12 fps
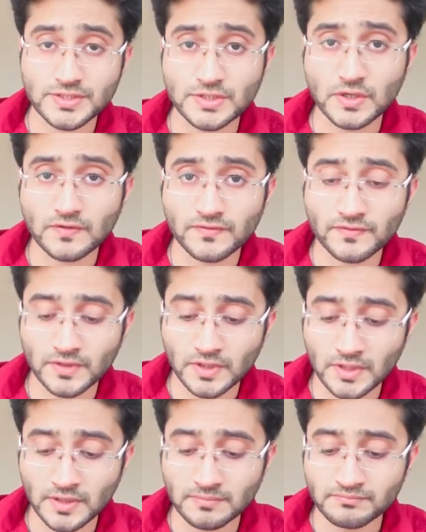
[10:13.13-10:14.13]
causes
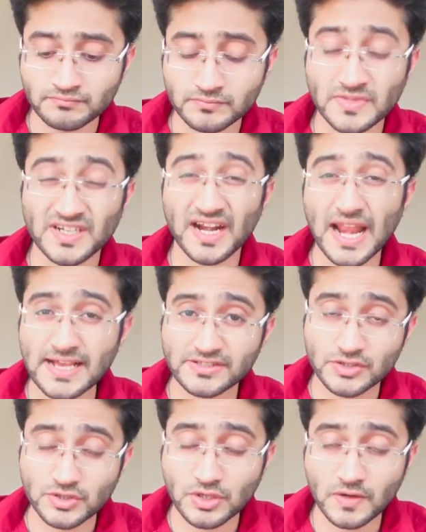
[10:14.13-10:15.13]
of
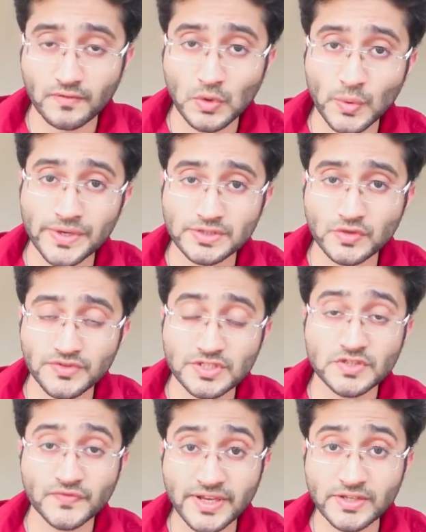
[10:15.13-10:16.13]
relaxation of lower
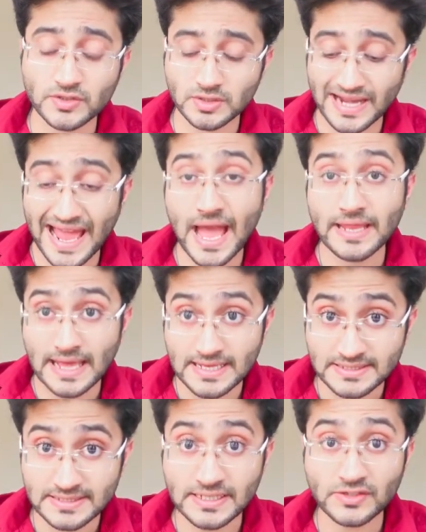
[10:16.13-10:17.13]
esophageal sphincter
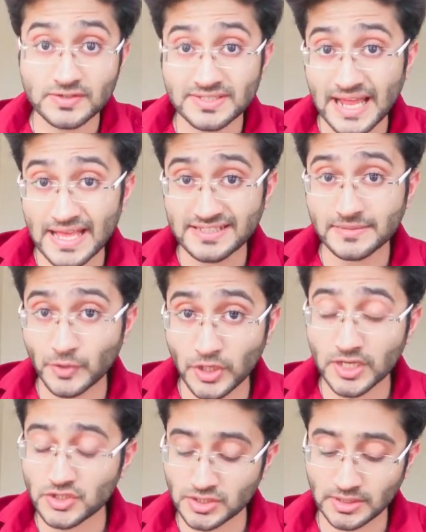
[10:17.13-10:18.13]
and increase in acid
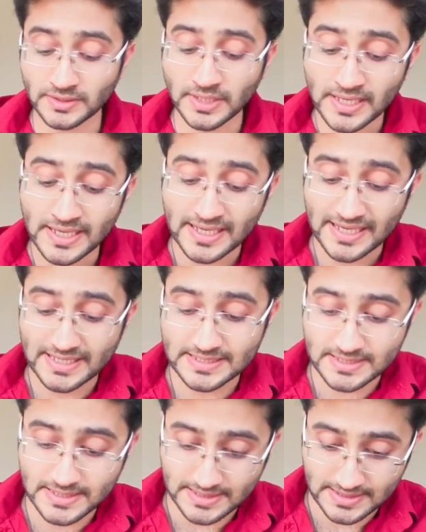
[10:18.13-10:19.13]
production
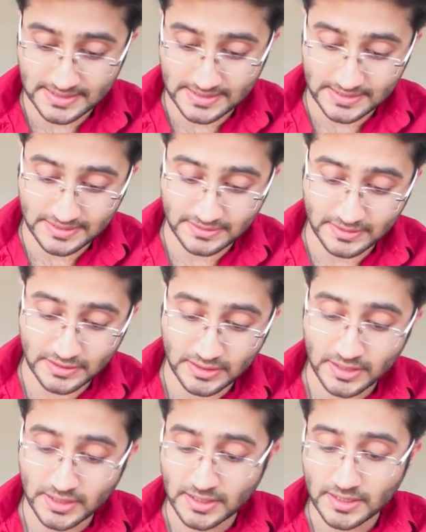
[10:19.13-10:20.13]
is this.
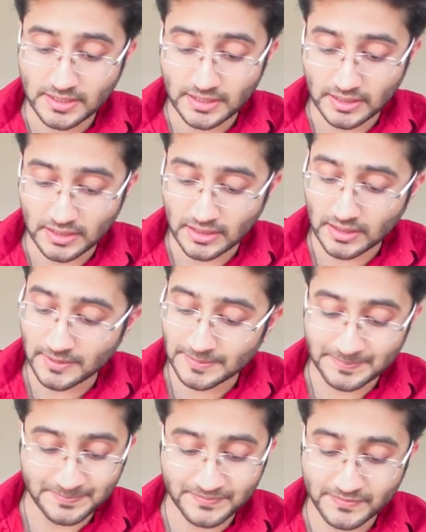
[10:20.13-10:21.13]

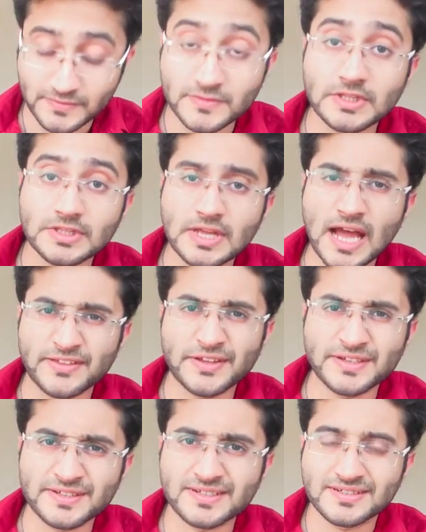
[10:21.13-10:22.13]

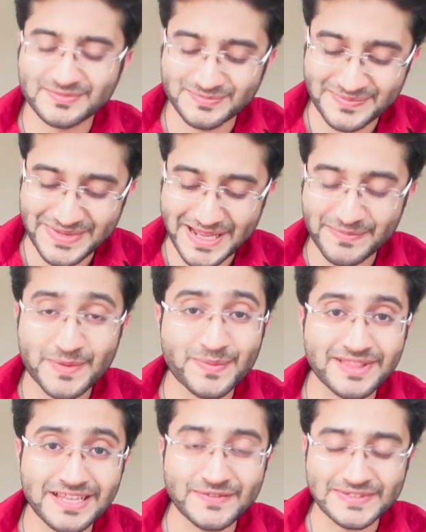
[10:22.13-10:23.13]
I think many
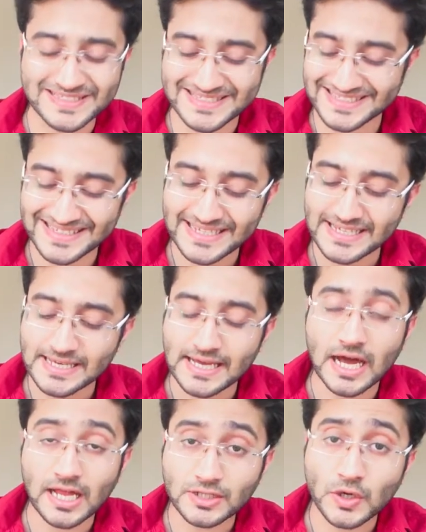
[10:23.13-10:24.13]
people love this
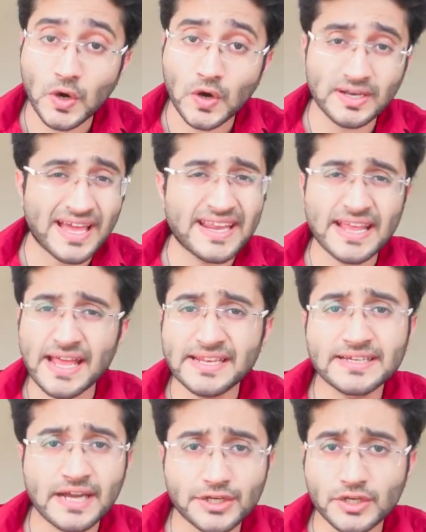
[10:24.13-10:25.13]
alcohol, and
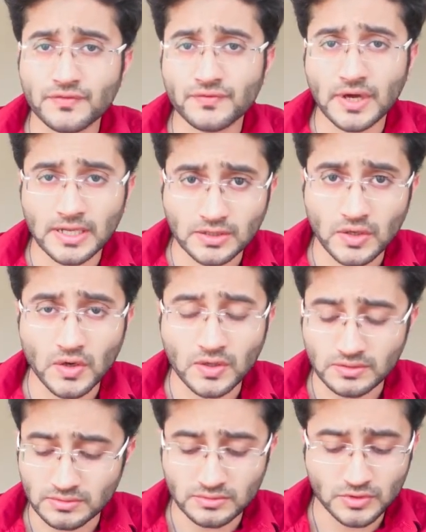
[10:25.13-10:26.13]
any kind of
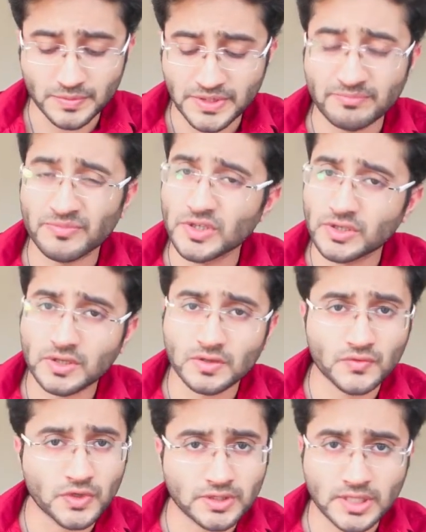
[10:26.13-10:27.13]
alcohol, could be
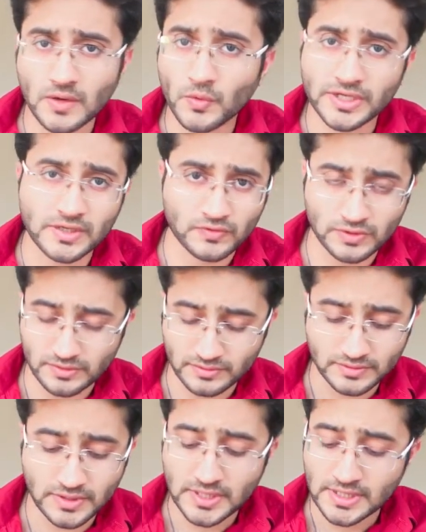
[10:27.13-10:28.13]
beer, vodka, whatever.